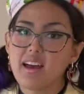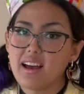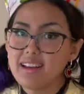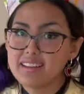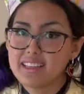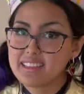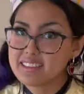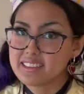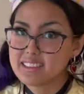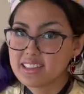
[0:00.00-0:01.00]
Hi there,
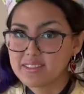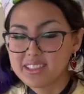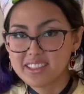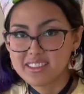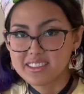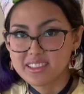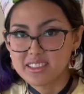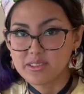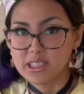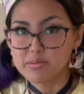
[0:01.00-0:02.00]
this is Olivia,
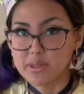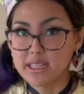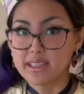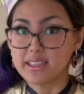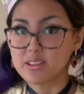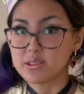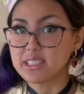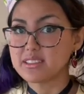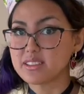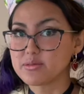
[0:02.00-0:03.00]
continuing my
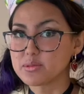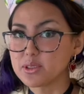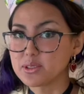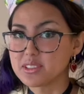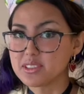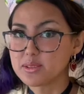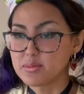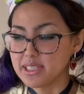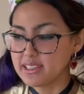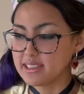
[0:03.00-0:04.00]
creative process
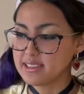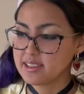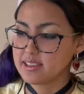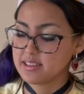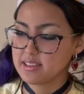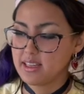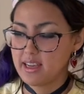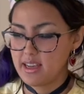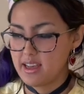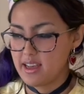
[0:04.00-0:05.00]
playlists.
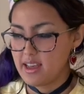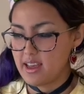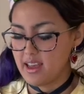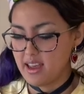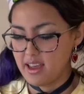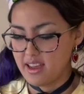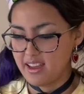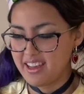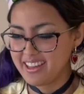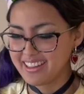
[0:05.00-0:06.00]

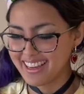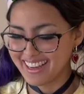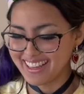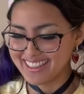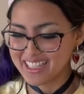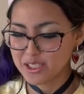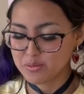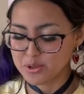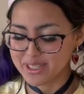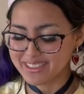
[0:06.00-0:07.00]
And uh, at this
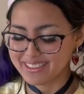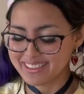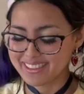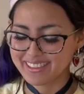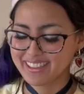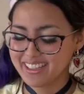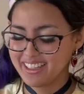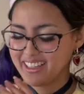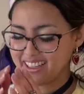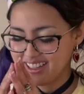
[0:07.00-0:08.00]
point,
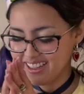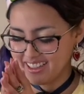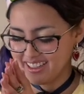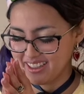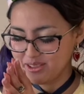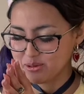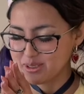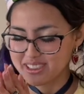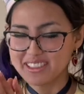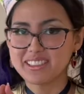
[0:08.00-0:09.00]

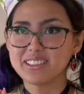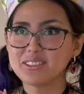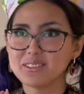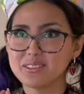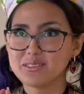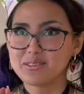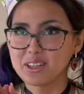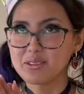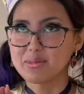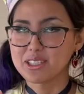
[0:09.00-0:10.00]
we're still
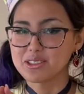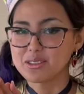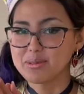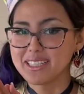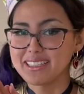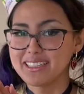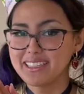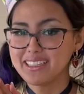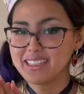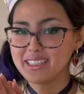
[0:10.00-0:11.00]
very much at the
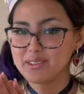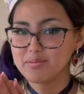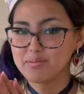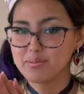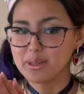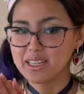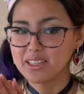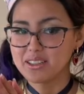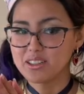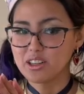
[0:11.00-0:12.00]
beginning, but I
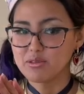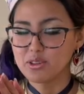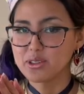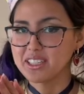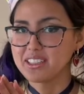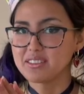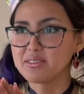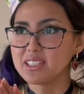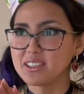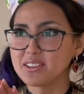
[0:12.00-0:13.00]
know I've already given
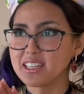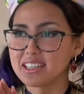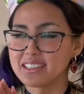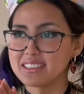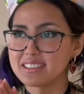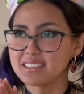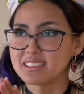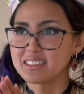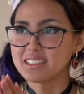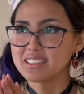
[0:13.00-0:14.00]
you guys
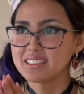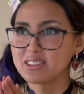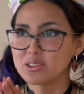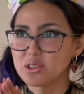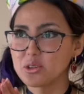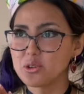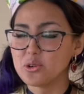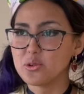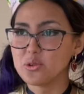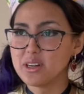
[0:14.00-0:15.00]
like
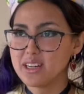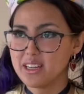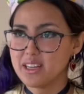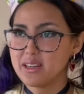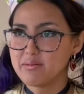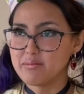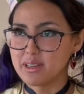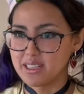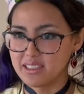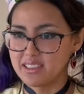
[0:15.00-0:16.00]
so
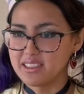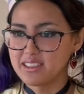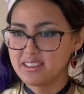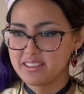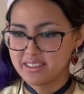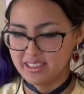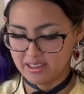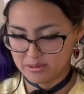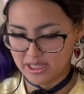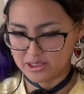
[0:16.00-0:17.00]
many
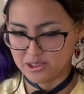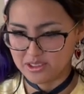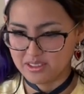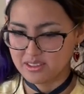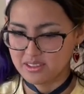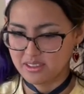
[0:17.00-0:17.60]
directions.